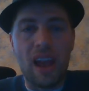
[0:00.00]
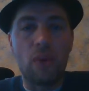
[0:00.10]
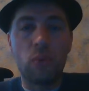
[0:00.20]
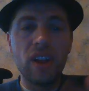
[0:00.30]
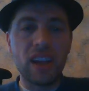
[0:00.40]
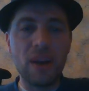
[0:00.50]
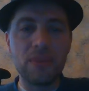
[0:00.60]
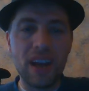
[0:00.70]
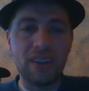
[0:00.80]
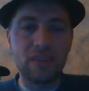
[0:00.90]
Now, when it
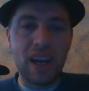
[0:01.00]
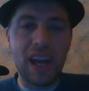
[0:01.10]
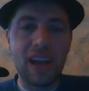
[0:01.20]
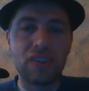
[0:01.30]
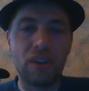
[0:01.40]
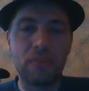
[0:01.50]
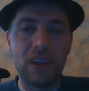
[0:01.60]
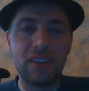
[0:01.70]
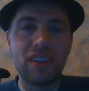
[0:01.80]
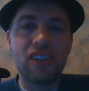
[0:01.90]
comes down to my actual
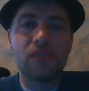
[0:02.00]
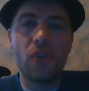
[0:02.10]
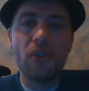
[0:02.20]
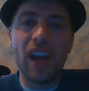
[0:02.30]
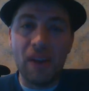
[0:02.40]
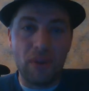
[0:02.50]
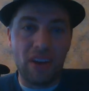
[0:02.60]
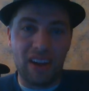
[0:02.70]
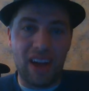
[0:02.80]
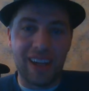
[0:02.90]
opinion of this movie, I
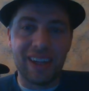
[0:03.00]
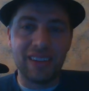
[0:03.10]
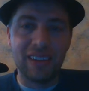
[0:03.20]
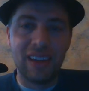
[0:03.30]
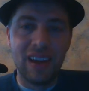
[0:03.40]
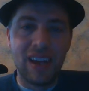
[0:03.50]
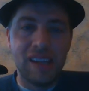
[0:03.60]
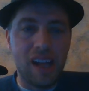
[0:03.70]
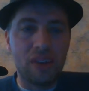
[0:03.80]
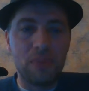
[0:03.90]
really like it.
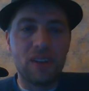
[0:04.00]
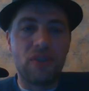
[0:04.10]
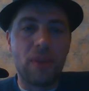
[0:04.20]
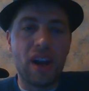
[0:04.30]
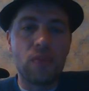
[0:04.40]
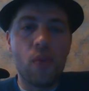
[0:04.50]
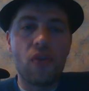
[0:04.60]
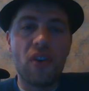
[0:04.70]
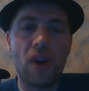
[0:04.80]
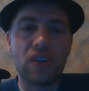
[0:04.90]
I'll oh, admit, from my own
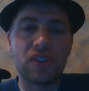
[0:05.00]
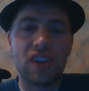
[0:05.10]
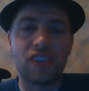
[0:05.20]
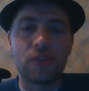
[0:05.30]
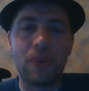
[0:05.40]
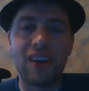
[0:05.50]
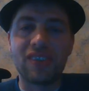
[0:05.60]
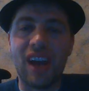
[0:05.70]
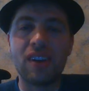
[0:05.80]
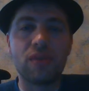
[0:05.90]
movie watching
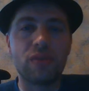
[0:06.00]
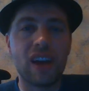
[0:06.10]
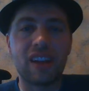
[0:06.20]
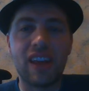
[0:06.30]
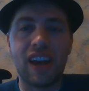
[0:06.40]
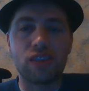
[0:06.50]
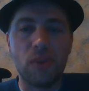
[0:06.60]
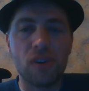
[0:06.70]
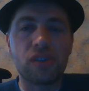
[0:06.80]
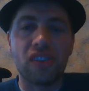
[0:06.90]
experience, I don't recognize
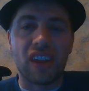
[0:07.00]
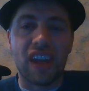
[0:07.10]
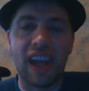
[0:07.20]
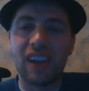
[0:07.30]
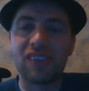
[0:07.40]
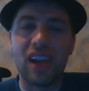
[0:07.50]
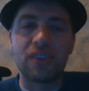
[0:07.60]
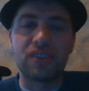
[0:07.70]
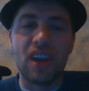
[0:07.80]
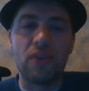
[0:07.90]
most of the cast
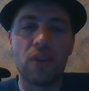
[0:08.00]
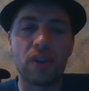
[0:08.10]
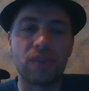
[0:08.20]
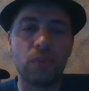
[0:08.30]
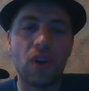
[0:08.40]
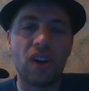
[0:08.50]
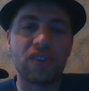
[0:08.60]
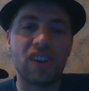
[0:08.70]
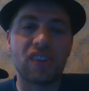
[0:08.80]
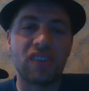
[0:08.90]
outside of Orson
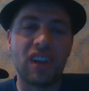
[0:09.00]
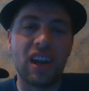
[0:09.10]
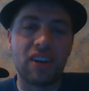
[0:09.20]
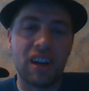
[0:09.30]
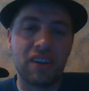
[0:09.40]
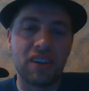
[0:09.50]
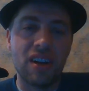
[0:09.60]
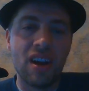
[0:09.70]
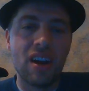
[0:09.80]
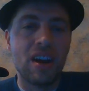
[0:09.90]
Welles as the
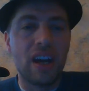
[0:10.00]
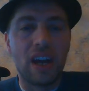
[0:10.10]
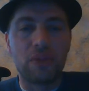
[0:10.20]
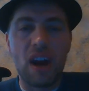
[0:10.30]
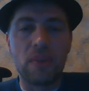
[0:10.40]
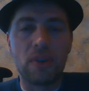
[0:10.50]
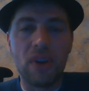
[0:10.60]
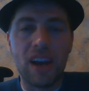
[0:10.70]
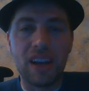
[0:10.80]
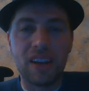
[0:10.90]
narrator and Robert
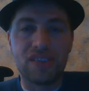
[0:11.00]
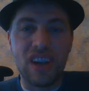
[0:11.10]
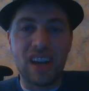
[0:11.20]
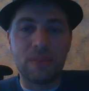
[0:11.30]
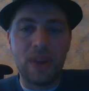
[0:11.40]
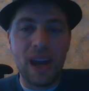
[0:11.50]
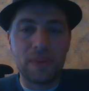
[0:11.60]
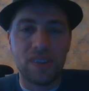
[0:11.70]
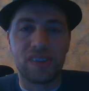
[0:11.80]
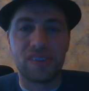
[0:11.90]
Ryan as John the
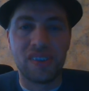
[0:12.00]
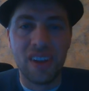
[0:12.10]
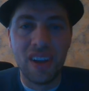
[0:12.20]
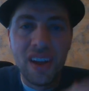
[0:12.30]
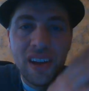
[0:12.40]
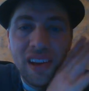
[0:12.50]
Baptist.